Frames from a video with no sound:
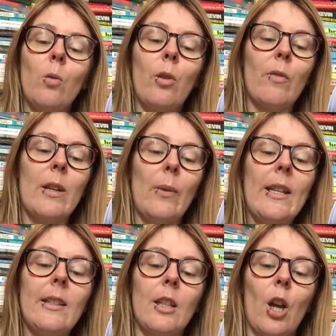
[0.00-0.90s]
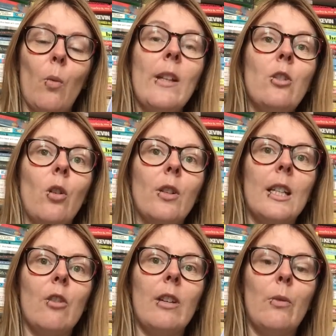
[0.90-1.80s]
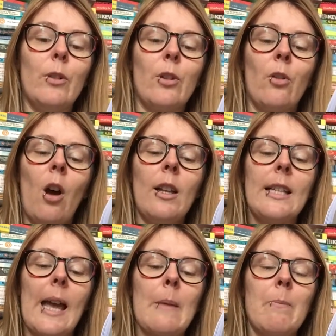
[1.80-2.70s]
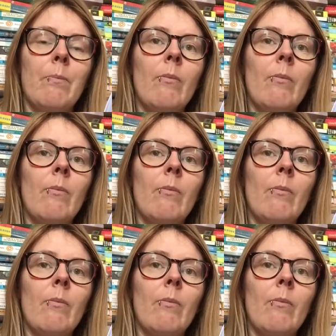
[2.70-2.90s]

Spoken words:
3 weeks ago when Doc Dickory was on holiday.